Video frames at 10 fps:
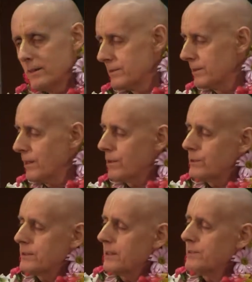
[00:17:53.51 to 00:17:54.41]

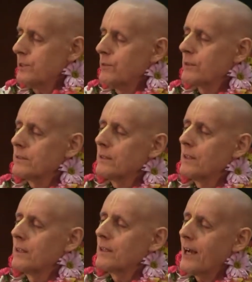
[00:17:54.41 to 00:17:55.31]
So, since you
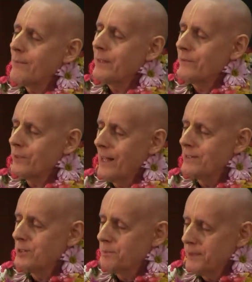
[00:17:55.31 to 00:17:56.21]
were coming to
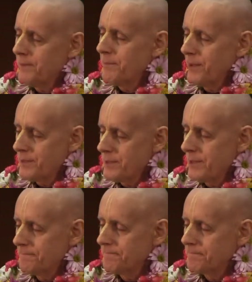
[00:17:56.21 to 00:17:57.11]
that Supreme
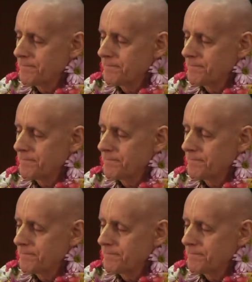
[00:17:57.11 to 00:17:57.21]
Person,